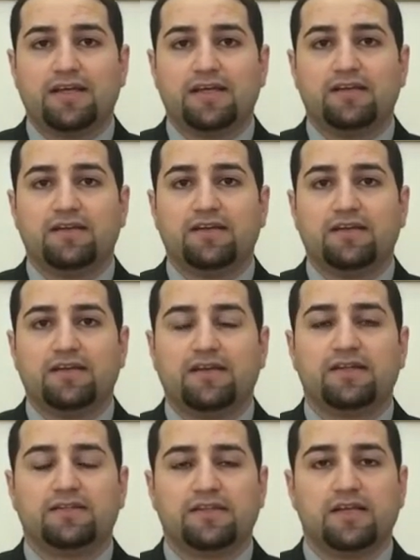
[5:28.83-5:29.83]

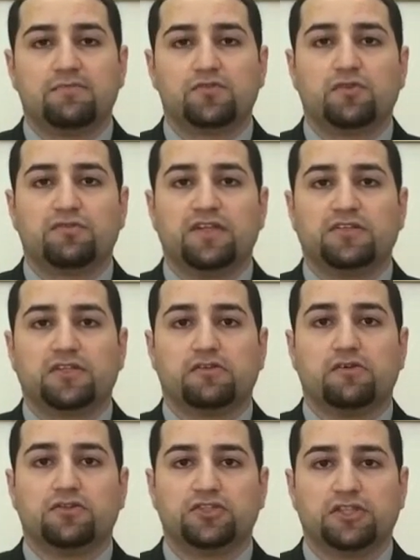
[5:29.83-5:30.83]
in terms of the
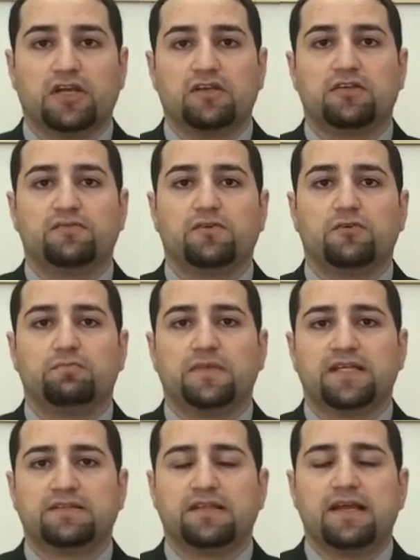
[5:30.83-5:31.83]
technological
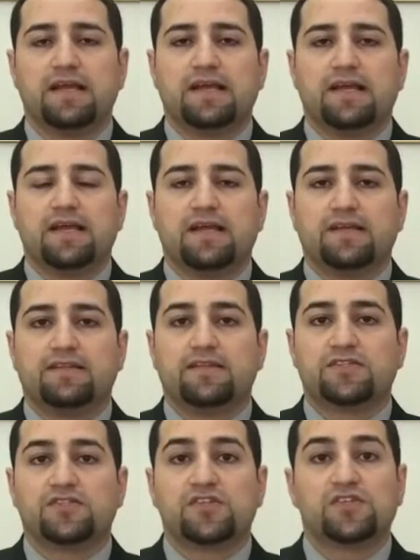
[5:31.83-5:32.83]
development, the
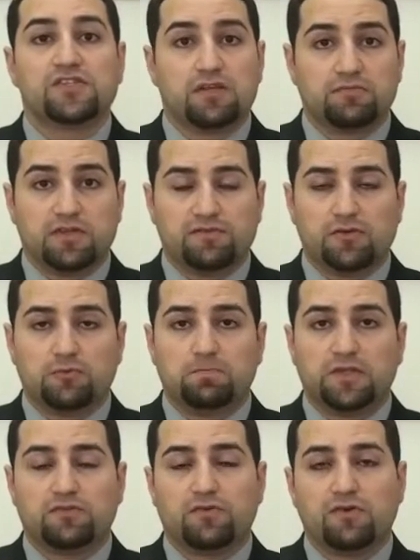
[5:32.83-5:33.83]
system
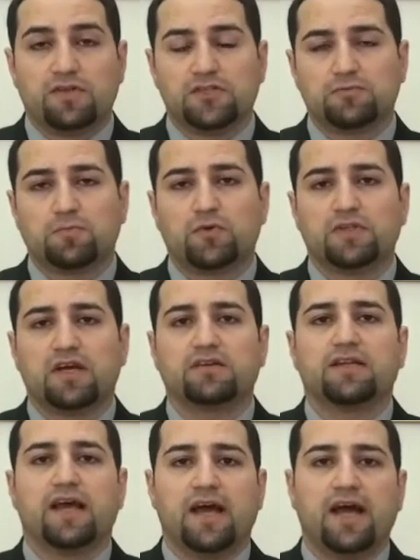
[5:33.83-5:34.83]
development for this
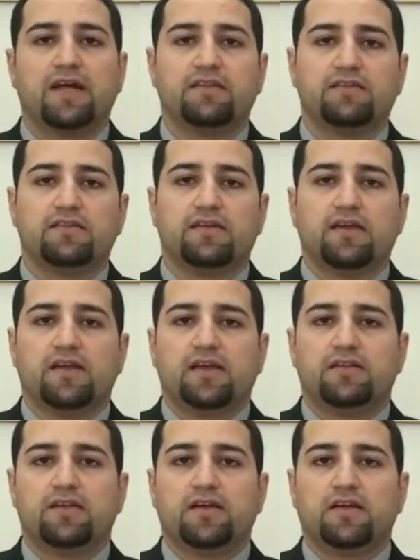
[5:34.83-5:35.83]
product, and
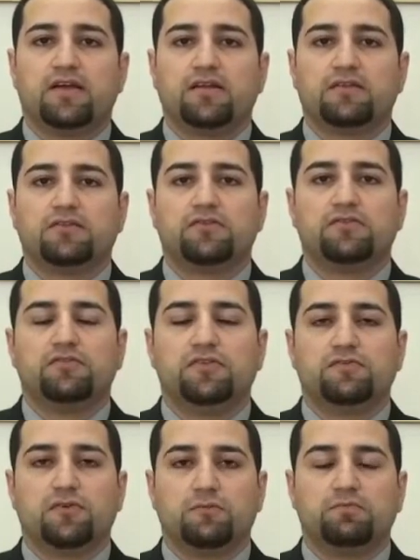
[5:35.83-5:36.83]
the
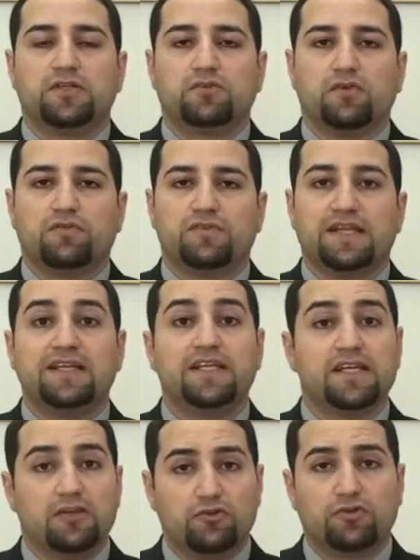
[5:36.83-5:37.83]
development of the
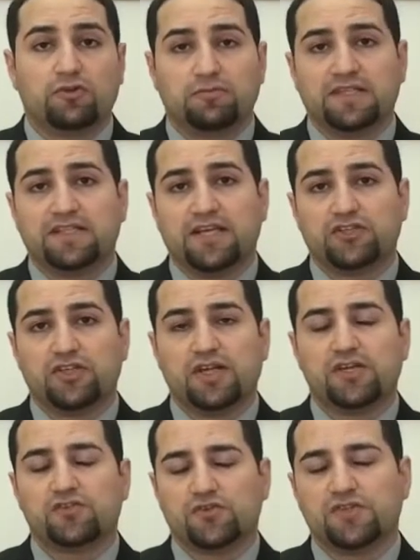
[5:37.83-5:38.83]
legal documentation
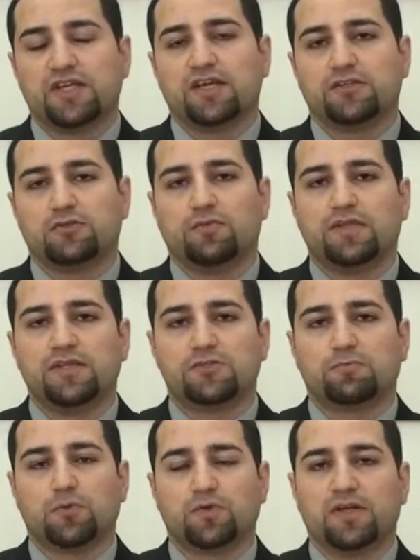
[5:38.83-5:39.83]
associated with this
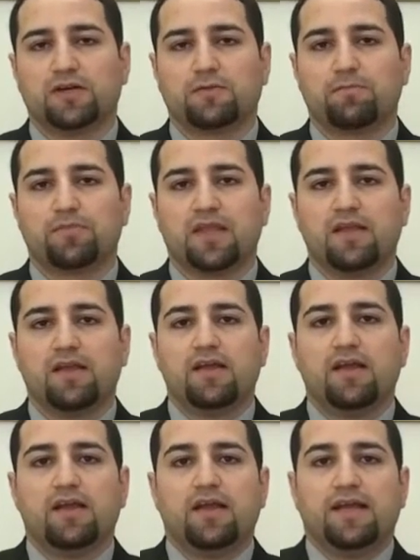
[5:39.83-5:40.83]
product.
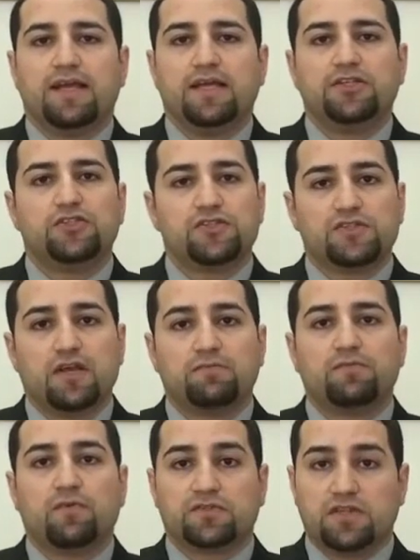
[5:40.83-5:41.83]
Each step,
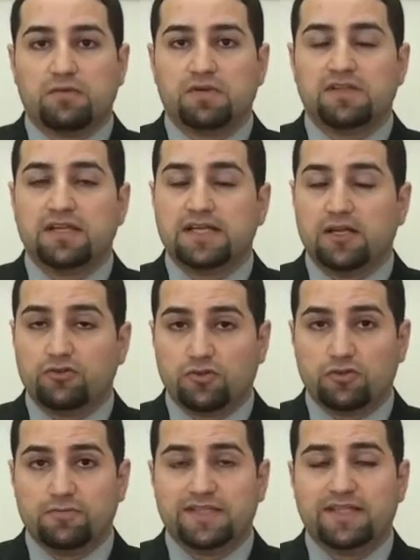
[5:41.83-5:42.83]
for example, the legal
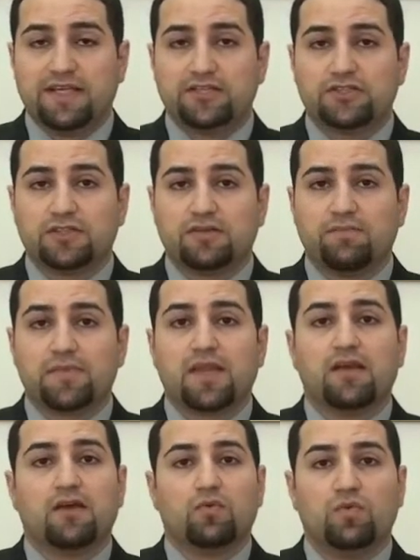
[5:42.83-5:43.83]
documentation,
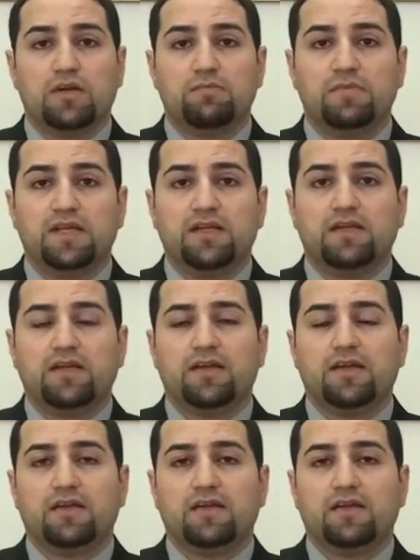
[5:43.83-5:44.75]
will be